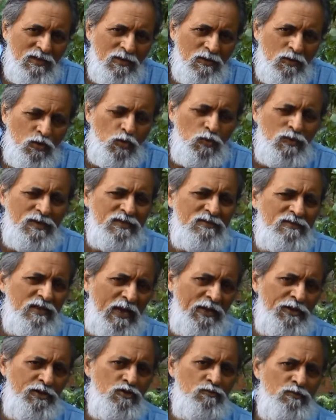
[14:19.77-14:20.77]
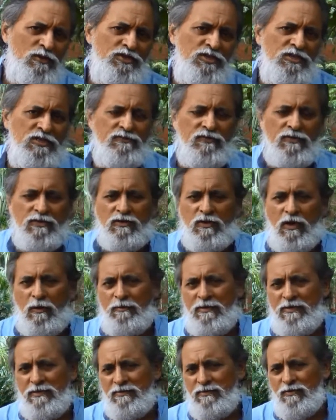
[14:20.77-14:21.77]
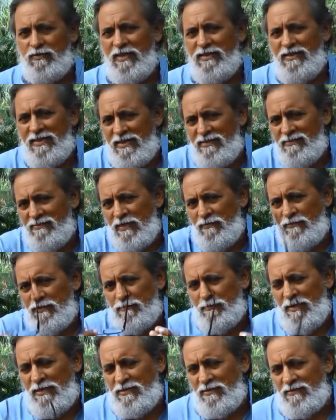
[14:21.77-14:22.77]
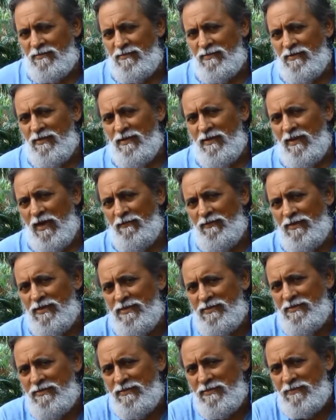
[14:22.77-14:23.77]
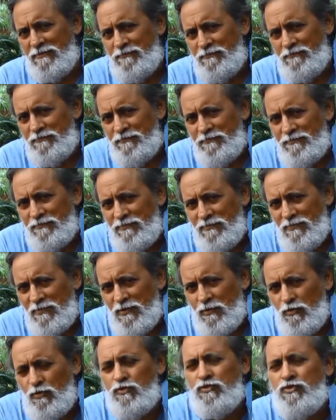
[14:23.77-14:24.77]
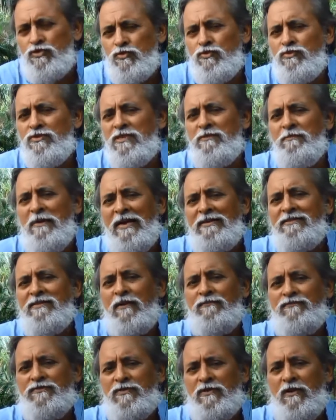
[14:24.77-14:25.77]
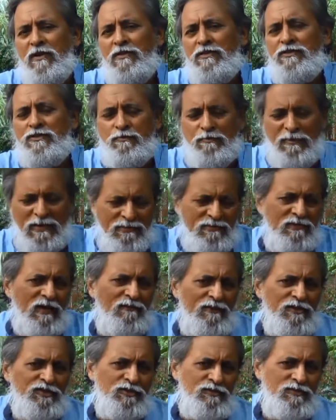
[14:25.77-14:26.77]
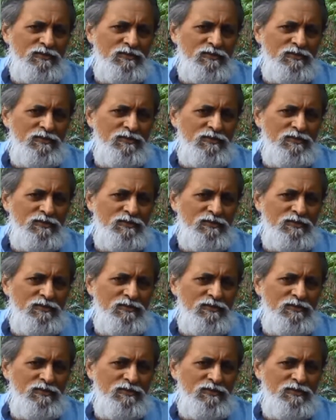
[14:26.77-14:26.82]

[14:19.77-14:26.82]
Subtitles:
Who will design new machines for the cobbler so that they can service better our needs? Whose shoes he mends after all? He mends our shoes.